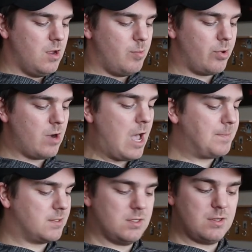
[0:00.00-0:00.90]

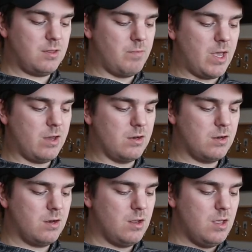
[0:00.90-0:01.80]
"Perhaps," said the man,
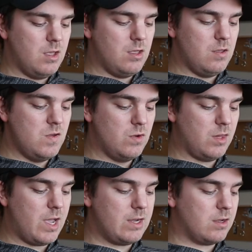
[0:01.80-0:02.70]
"you would
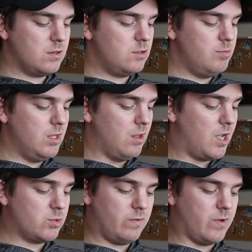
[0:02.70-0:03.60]
like to be
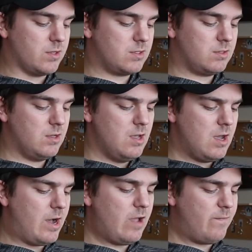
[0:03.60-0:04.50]
lost with us.
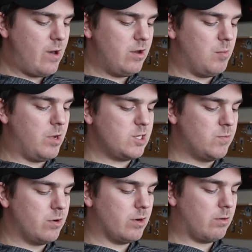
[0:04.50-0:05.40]
I have found it much
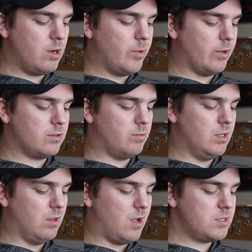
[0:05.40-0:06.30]
more agreeable to be
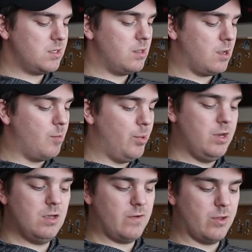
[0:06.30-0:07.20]
lost in the
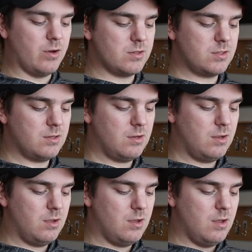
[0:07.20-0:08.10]
company of others.
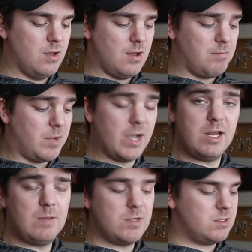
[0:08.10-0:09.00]
My
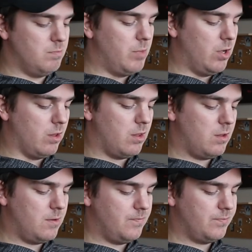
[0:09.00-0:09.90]
name is Bull.
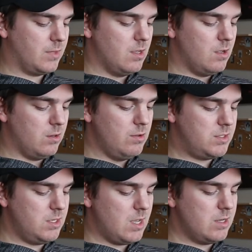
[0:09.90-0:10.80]

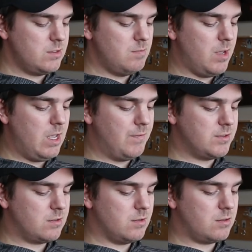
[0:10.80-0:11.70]
Lucy, as you may have
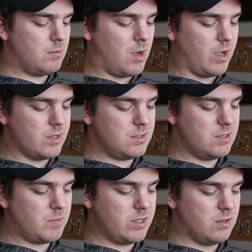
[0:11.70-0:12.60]
surmised, is my